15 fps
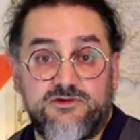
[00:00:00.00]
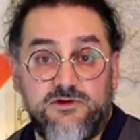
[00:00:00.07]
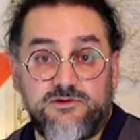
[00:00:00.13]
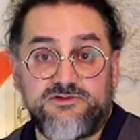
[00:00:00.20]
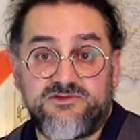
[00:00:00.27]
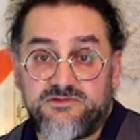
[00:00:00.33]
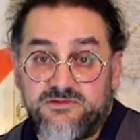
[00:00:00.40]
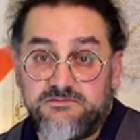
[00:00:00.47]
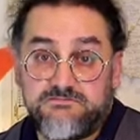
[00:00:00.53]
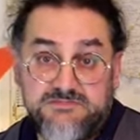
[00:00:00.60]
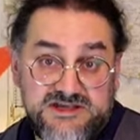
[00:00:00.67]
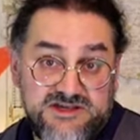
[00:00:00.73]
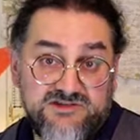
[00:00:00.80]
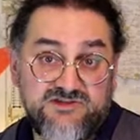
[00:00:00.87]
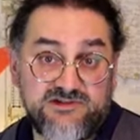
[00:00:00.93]
gås
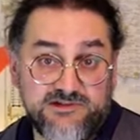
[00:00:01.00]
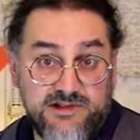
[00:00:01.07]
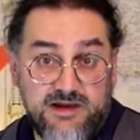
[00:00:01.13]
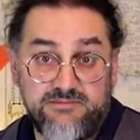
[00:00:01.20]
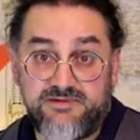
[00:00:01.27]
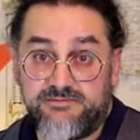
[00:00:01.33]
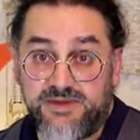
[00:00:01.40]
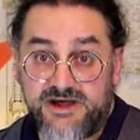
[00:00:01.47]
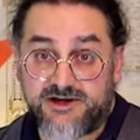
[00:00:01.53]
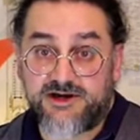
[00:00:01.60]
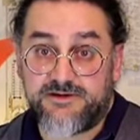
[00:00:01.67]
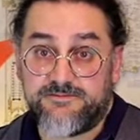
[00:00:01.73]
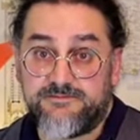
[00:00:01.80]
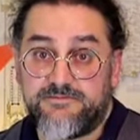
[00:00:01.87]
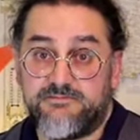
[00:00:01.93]
means lump of butter,
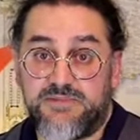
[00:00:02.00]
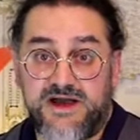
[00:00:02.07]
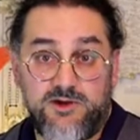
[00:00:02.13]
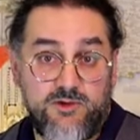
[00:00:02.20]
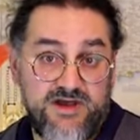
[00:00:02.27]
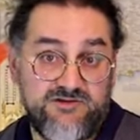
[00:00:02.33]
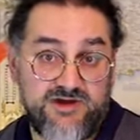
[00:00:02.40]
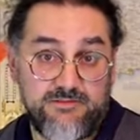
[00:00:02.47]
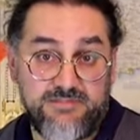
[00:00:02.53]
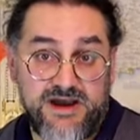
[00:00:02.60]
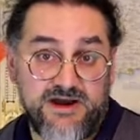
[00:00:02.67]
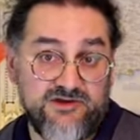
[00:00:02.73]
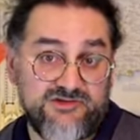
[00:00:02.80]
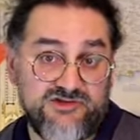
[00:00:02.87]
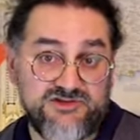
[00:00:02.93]
by way of
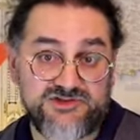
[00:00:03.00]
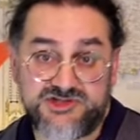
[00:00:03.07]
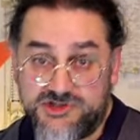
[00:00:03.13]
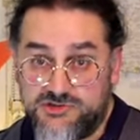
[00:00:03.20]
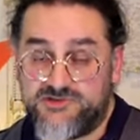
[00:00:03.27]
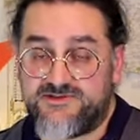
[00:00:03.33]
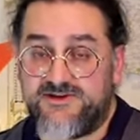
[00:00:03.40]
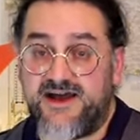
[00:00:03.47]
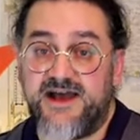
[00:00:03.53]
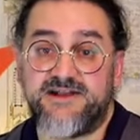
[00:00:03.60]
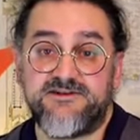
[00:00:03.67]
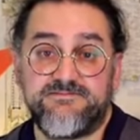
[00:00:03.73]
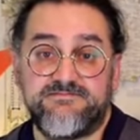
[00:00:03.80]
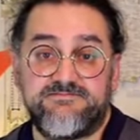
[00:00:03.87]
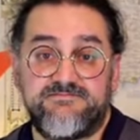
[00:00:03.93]
comparison to goose fat.
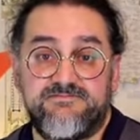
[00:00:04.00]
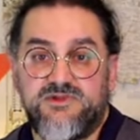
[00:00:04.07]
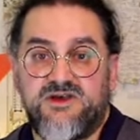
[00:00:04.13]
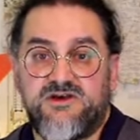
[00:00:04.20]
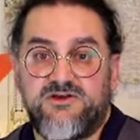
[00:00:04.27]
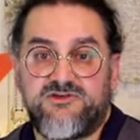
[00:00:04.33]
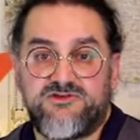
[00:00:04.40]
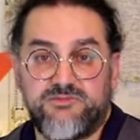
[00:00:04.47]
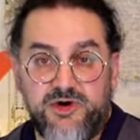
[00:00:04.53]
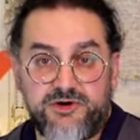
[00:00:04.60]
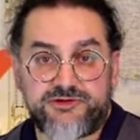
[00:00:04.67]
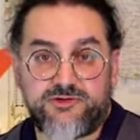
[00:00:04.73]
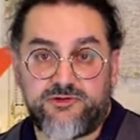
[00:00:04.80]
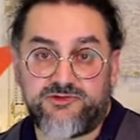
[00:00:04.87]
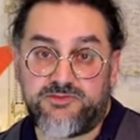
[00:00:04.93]

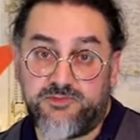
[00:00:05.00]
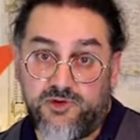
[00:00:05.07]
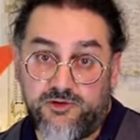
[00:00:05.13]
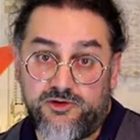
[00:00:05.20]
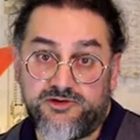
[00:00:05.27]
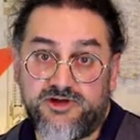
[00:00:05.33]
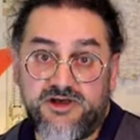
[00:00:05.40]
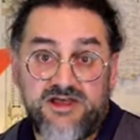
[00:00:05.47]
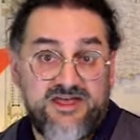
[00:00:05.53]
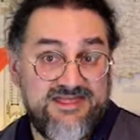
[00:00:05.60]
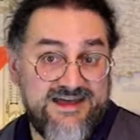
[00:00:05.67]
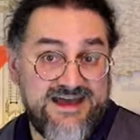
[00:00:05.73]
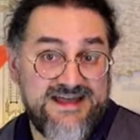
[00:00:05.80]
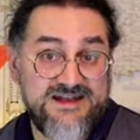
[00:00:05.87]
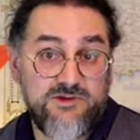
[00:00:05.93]
Smörgåsbord,
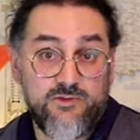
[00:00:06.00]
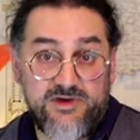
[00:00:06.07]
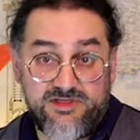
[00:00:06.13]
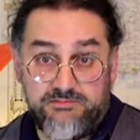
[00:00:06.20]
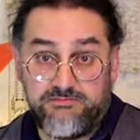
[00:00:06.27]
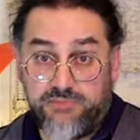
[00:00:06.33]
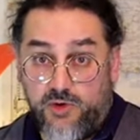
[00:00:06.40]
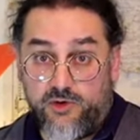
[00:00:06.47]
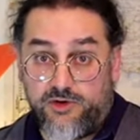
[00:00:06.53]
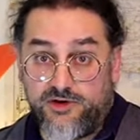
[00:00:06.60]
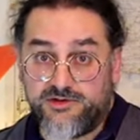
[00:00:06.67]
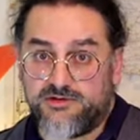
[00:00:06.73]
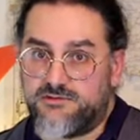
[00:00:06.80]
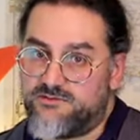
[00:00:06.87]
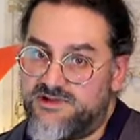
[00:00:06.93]
then, with
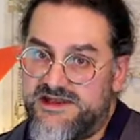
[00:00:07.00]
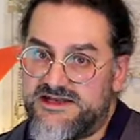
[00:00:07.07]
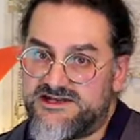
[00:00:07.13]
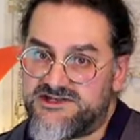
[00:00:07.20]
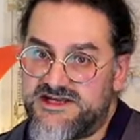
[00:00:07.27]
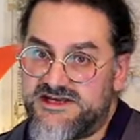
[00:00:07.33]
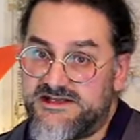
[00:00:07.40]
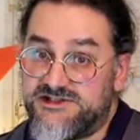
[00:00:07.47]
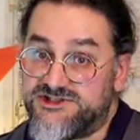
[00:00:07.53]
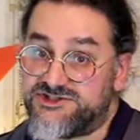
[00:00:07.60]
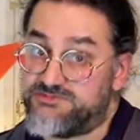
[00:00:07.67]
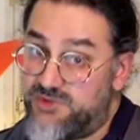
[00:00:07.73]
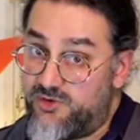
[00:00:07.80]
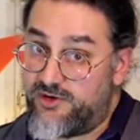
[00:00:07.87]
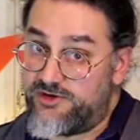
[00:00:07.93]
board, related to English
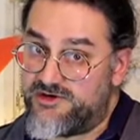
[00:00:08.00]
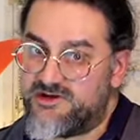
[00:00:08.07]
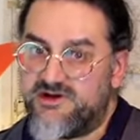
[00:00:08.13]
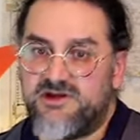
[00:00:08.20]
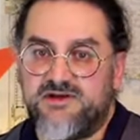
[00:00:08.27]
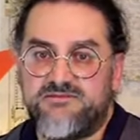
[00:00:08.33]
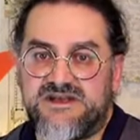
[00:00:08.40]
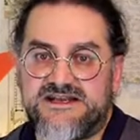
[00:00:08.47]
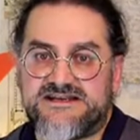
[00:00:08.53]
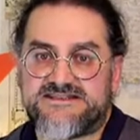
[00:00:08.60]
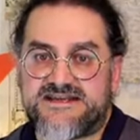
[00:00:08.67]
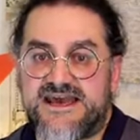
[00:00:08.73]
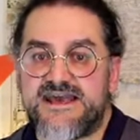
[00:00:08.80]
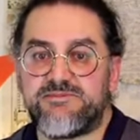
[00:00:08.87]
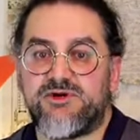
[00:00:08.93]
board, meaning
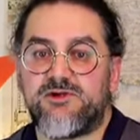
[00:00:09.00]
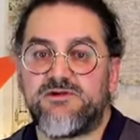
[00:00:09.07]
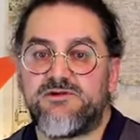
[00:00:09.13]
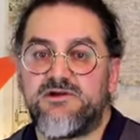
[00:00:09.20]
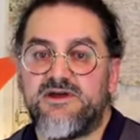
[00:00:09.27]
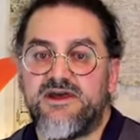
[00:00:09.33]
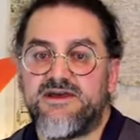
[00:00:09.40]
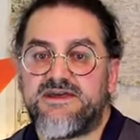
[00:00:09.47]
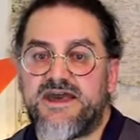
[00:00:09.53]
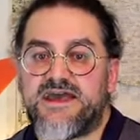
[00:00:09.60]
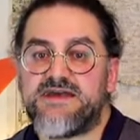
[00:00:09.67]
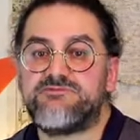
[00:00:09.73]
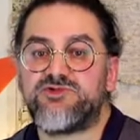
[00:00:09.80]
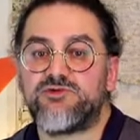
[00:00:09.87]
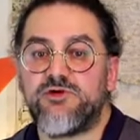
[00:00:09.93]
table,
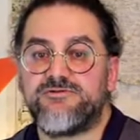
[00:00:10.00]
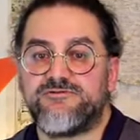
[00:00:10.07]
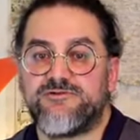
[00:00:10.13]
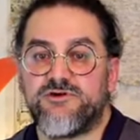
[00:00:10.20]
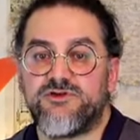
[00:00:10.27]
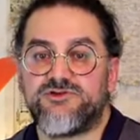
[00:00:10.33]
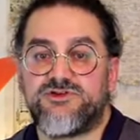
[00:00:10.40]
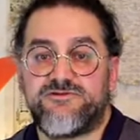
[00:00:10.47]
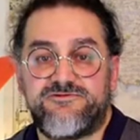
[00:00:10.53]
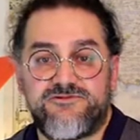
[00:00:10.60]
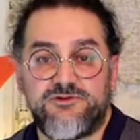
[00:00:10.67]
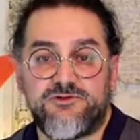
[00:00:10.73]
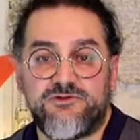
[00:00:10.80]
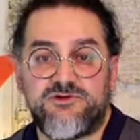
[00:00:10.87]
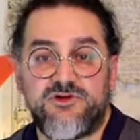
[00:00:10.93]
came to refer to
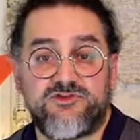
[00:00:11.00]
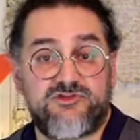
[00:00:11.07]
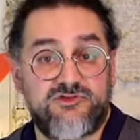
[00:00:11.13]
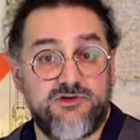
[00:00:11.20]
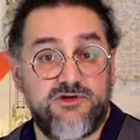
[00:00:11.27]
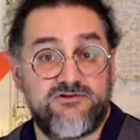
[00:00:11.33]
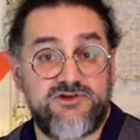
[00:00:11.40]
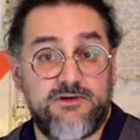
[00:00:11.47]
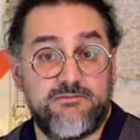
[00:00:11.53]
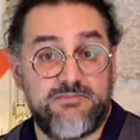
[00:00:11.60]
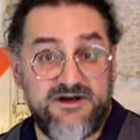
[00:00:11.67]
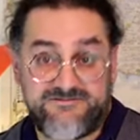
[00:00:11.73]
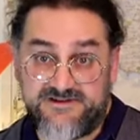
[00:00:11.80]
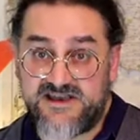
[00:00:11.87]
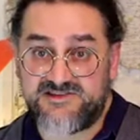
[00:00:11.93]
food served
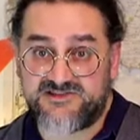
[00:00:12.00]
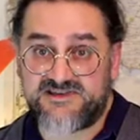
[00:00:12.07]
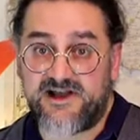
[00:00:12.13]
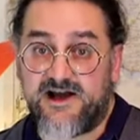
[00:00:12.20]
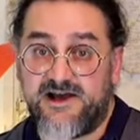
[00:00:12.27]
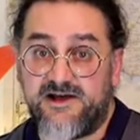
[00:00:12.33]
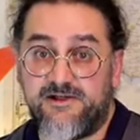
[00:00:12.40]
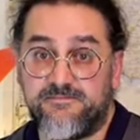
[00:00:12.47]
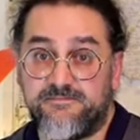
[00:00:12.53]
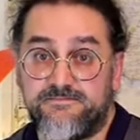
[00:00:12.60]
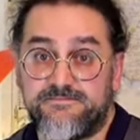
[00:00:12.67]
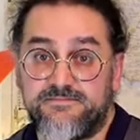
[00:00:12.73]
buffet style,